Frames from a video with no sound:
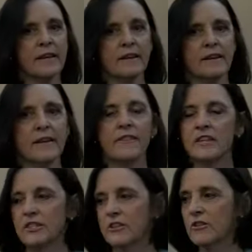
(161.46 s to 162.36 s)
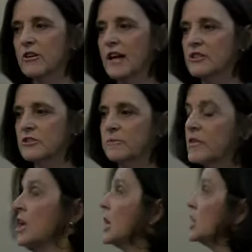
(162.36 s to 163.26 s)
in the general classroom.
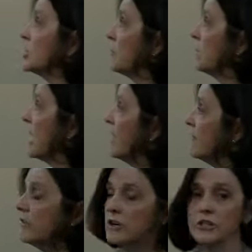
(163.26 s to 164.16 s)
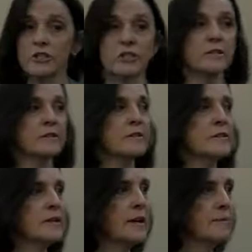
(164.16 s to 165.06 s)
So when I first
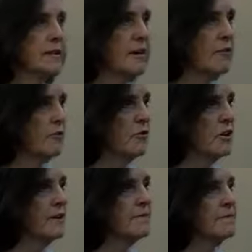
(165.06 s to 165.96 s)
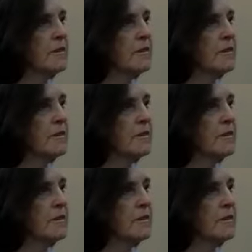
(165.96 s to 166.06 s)
came to California,